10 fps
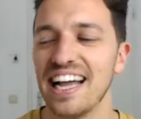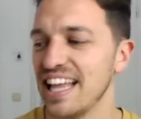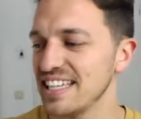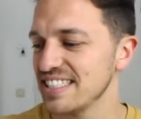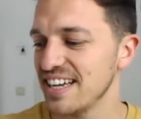
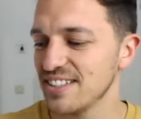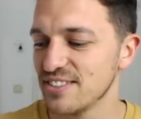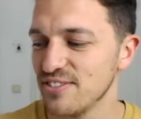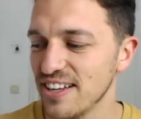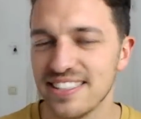That sounds
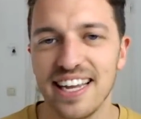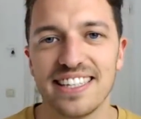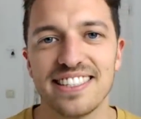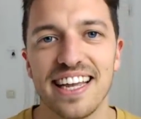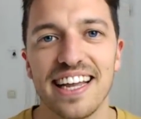
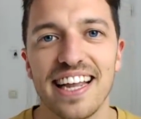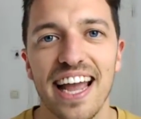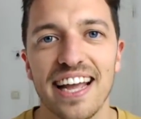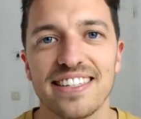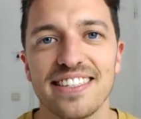fantastic.
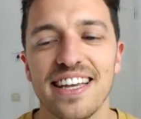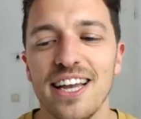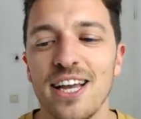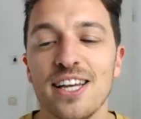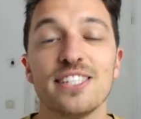Yes.
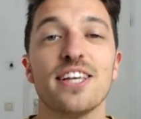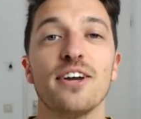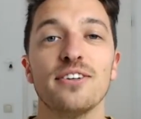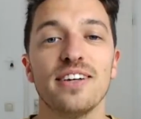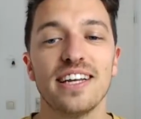
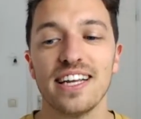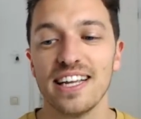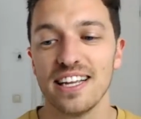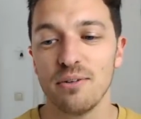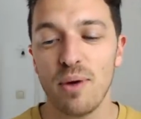So,
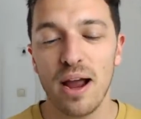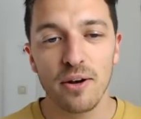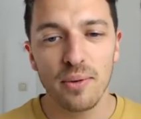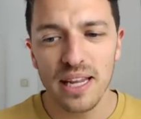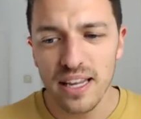where
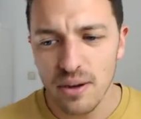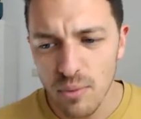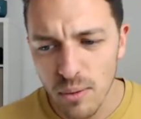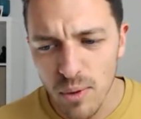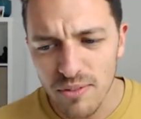are we?
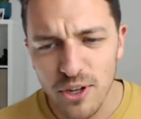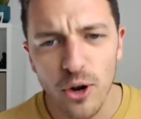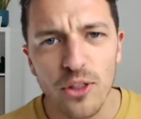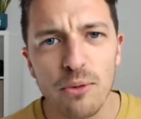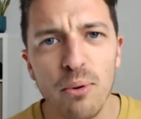What have you got
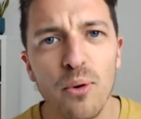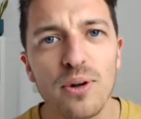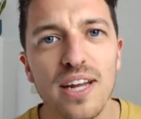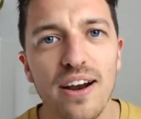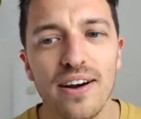on the board,
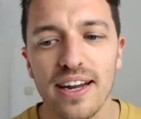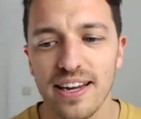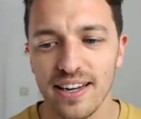Harry?